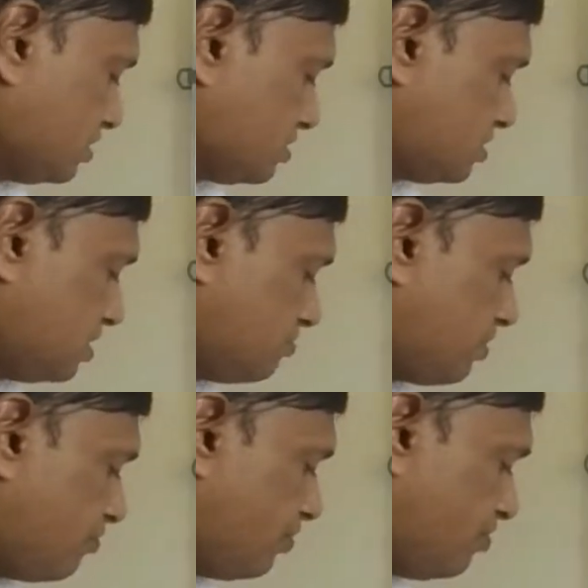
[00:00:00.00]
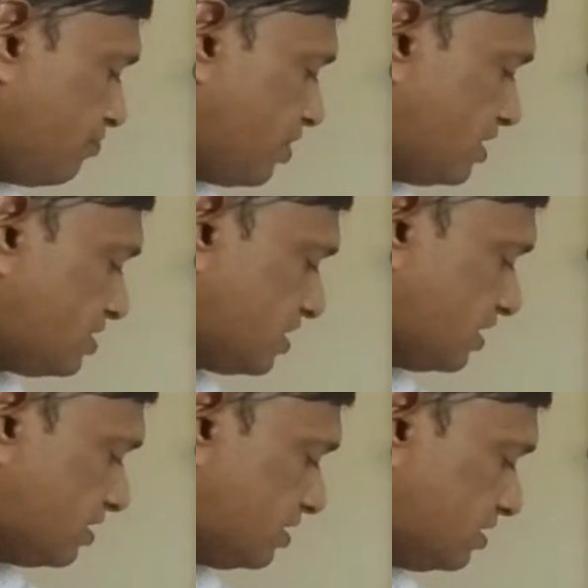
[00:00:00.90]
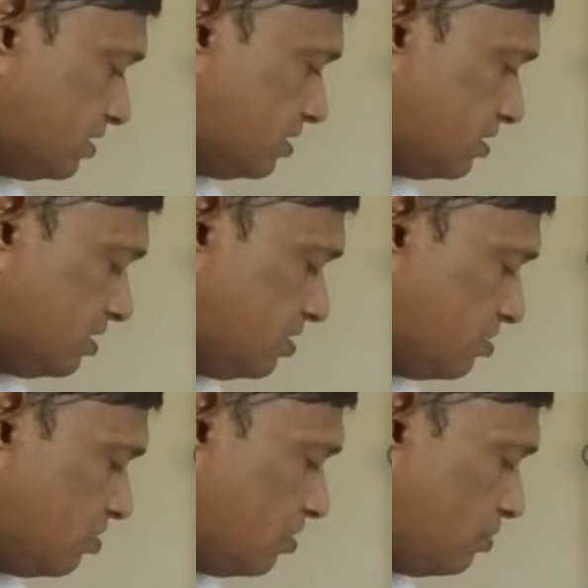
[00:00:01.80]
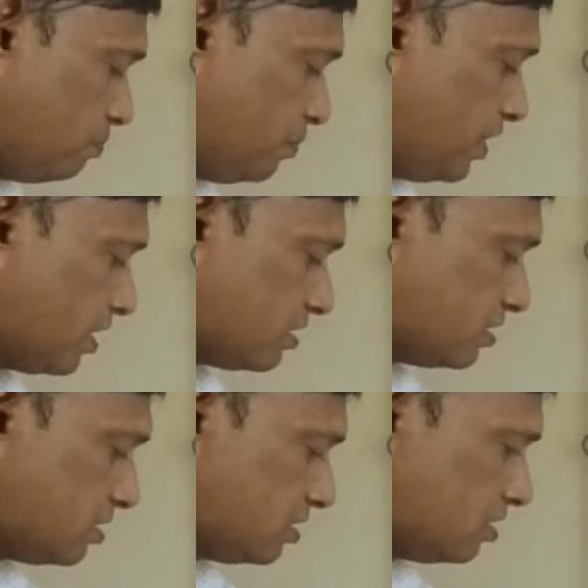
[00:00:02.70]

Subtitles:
sigma vyz on px